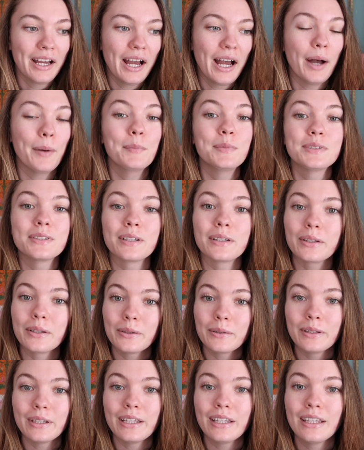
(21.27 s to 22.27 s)

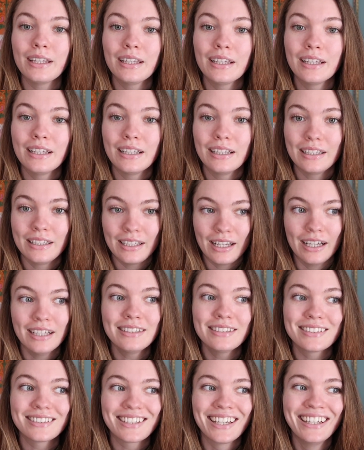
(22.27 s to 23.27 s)
absolutely
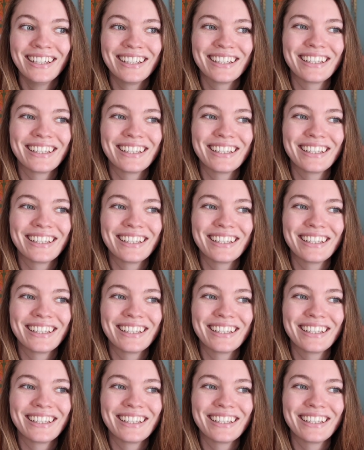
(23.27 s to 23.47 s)
nuts,